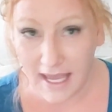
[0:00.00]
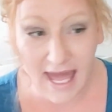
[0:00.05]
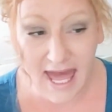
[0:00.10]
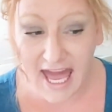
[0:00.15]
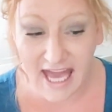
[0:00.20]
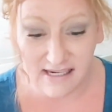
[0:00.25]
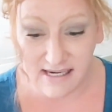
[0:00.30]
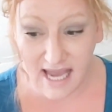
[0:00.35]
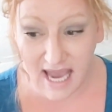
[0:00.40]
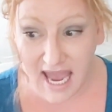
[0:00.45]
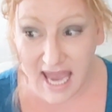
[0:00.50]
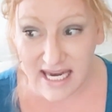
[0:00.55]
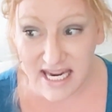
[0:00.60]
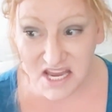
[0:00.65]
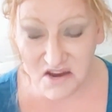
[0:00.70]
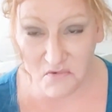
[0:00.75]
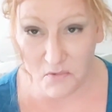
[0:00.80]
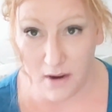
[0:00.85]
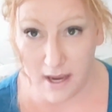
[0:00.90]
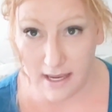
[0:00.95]
In
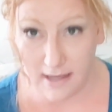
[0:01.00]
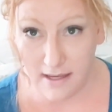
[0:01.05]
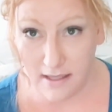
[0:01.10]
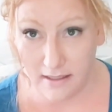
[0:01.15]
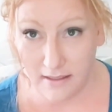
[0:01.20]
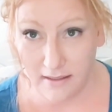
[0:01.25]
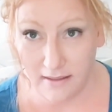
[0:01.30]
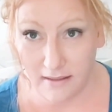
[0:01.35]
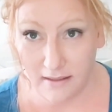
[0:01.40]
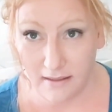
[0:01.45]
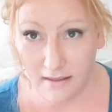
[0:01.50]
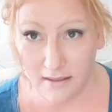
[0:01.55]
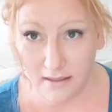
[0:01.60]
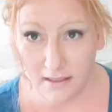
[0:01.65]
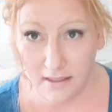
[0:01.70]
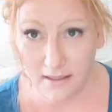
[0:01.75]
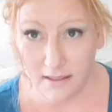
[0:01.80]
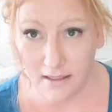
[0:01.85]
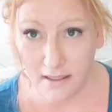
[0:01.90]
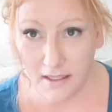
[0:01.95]
any way.
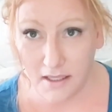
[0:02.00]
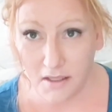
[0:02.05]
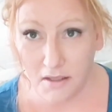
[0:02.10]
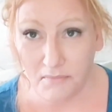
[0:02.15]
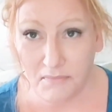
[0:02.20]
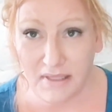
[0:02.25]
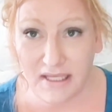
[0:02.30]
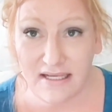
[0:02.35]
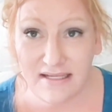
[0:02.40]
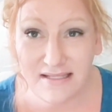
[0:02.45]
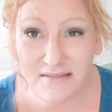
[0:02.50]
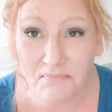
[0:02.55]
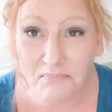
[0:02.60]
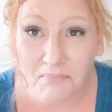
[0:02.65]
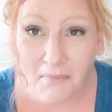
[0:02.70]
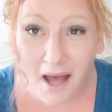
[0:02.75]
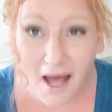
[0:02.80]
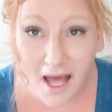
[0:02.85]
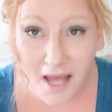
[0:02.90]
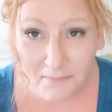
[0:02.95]
Because in
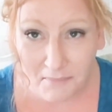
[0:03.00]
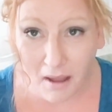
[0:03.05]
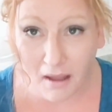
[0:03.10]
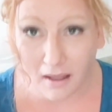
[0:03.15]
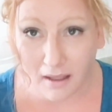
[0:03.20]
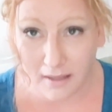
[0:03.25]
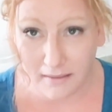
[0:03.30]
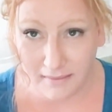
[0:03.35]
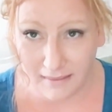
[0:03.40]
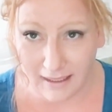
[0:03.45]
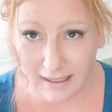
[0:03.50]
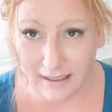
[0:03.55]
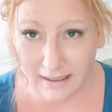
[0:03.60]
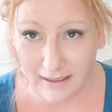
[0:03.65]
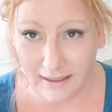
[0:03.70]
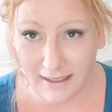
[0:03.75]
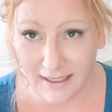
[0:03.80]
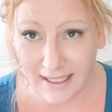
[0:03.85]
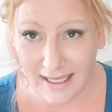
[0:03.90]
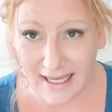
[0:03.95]
my mind then,
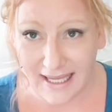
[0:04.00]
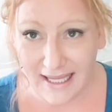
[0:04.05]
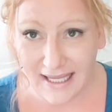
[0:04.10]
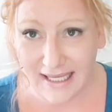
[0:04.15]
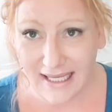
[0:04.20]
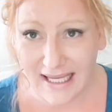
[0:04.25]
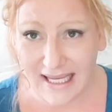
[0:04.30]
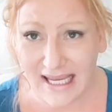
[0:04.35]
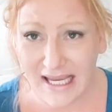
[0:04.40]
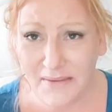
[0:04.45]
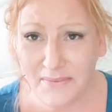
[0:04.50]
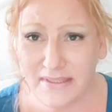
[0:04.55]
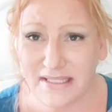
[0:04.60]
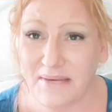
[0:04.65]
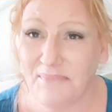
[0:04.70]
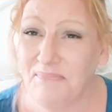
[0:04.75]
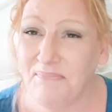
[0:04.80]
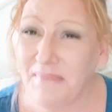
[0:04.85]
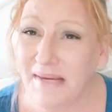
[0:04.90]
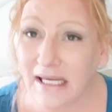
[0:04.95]
he was
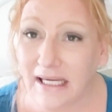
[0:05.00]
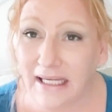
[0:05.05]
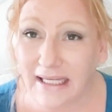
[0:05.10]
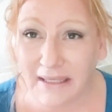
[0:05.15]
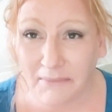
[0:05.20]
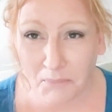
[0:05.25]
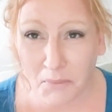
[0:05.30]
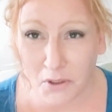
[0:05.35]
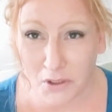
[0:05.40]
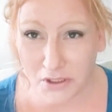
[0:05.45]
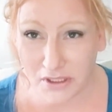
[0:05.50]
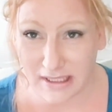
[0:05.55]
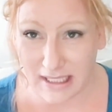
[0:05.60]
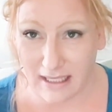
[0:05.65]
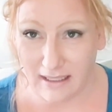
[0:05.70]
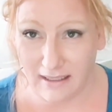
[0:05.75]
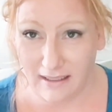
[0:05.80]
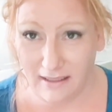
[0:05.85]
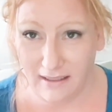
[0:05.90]
a mean person.